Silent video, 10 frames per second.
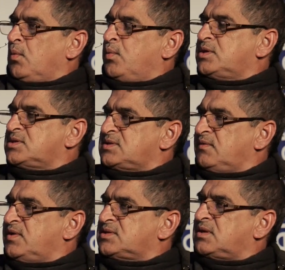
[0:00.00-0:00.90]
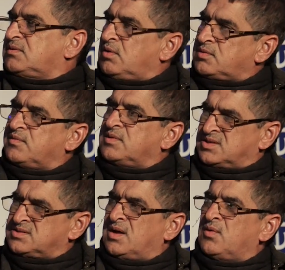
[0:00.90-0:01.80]
we just invested, not
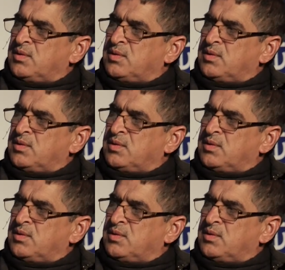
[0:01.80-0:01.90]
now,